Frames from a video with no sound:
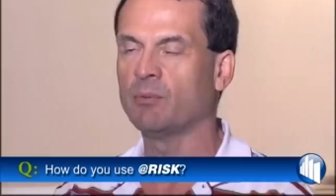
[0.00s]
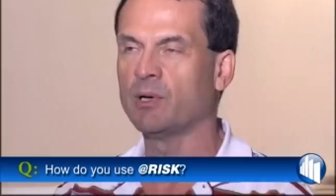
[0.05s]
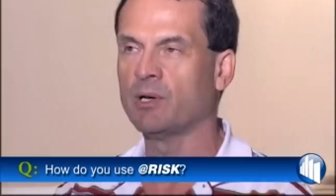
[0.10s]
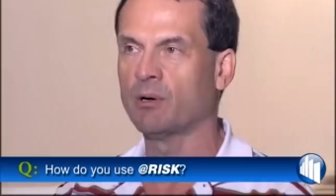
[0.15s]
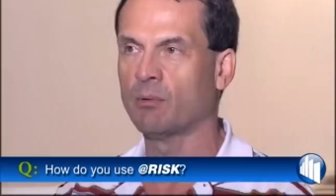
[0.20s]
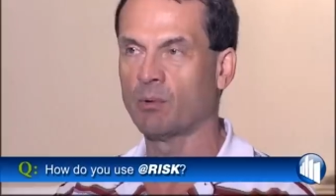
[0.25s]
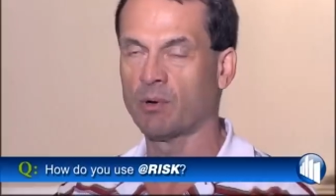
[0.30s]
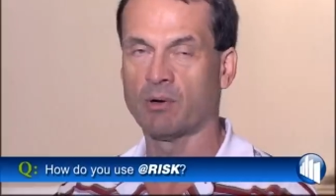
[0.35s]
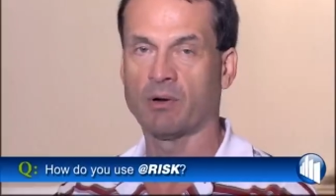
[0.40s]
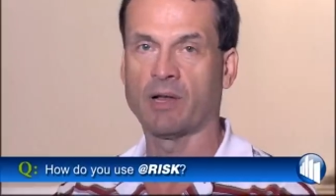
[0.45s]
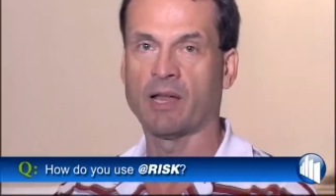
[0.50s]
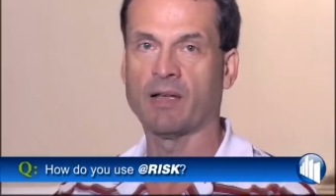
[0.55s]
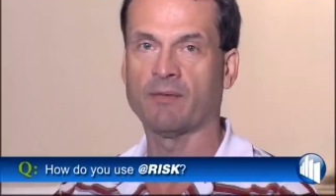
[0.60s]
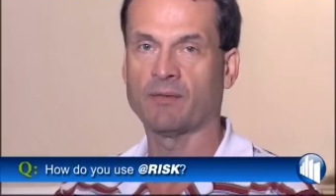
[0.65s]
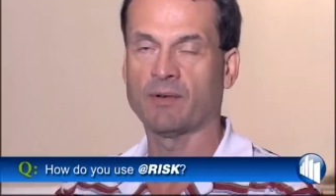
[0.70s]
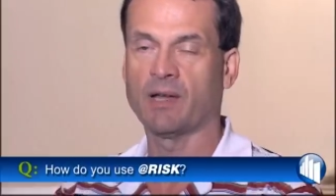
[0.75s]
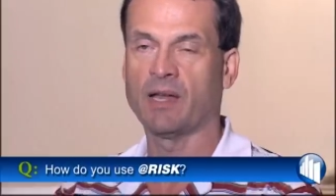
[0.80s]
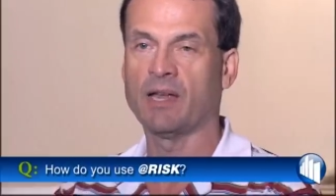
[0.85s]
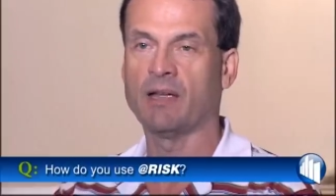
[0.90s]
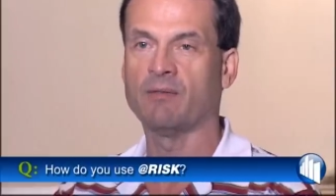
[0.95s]
We know we're going to
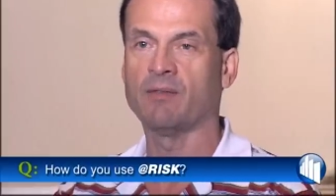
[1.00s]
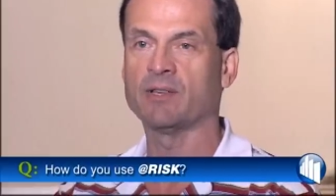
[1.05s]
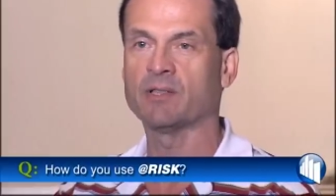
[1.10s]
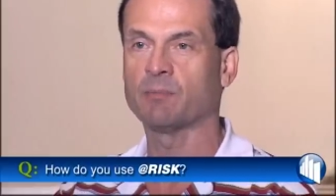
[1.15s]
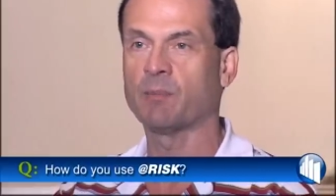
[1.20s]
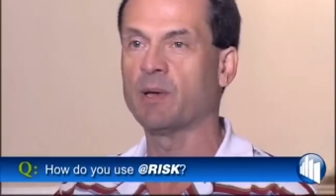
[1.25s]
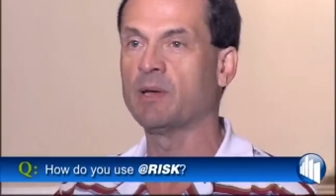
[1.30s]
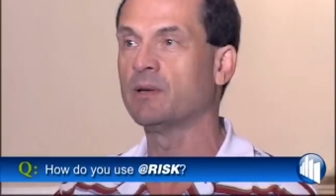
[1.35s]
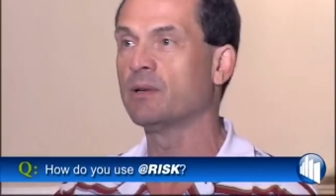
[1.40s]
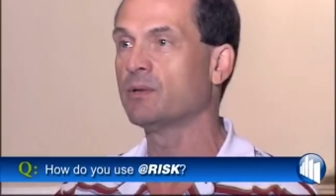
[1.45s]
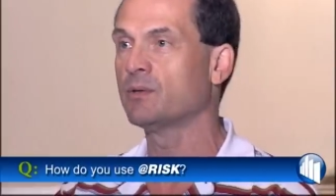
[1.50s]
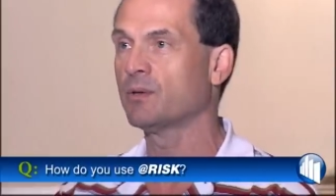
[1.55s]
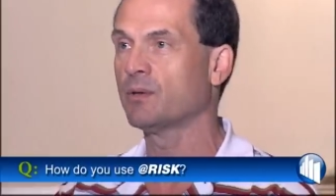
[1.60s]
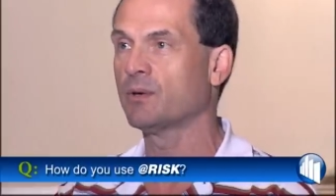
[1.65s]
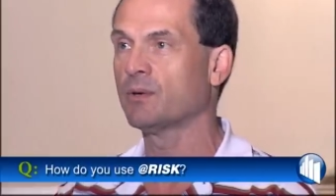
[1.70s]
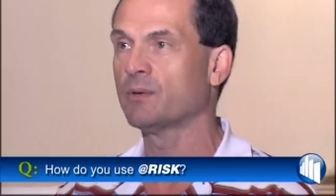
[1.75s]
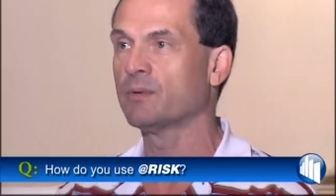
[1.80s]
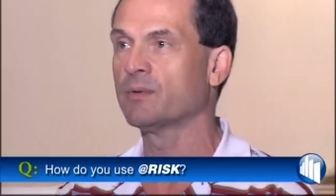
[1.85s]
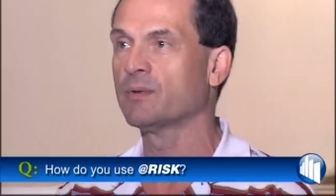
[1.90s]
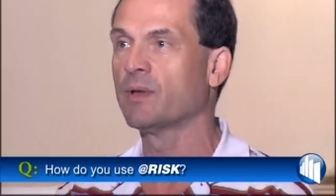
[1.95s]
have to have
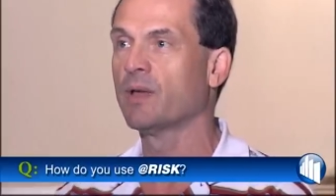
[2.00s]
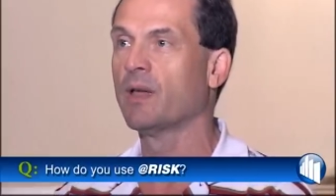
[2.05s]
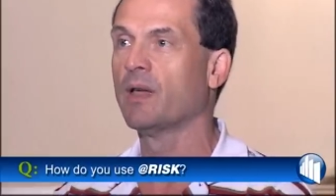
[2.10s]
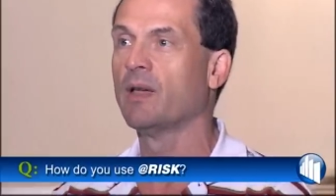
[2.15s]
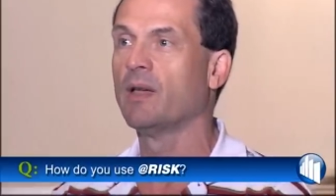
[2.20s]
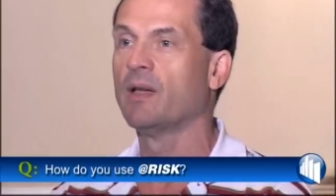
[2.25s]
expenditures